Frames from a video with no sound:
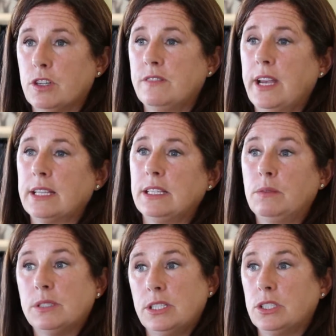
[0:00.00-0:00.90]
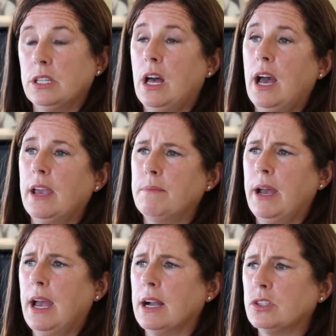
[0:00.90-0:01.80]
First vaccine was in July.
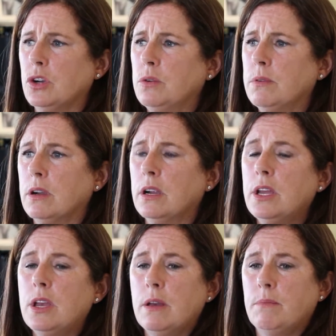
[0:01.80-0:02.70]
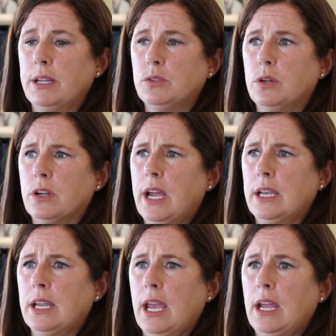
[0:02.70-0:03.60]
By October, my daughter
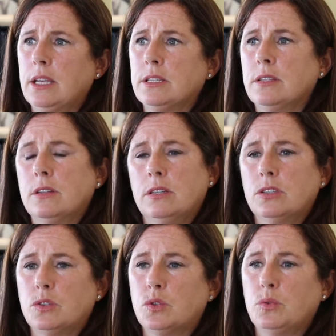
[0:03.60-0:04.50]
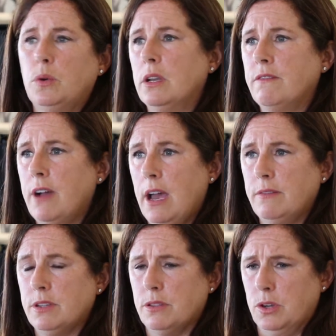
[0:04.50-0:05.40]
had gained
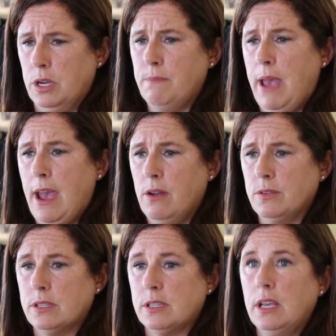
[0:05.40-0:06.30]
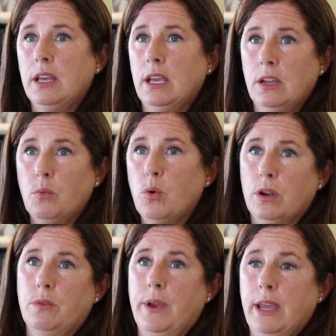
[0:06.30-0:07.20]
25 to 30 pounds in
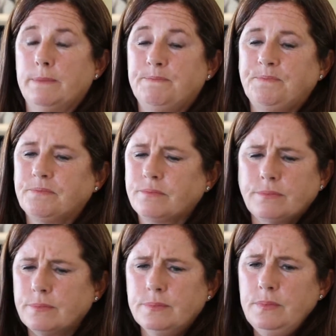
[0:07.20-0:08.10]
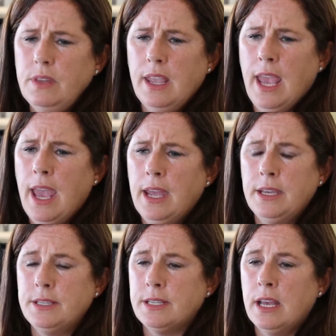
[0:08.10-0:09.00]
water weight.
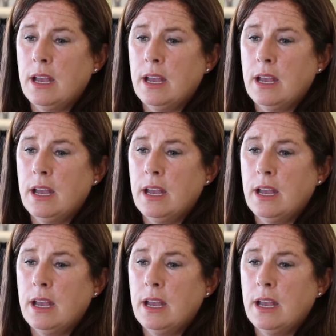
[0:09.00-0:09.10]
And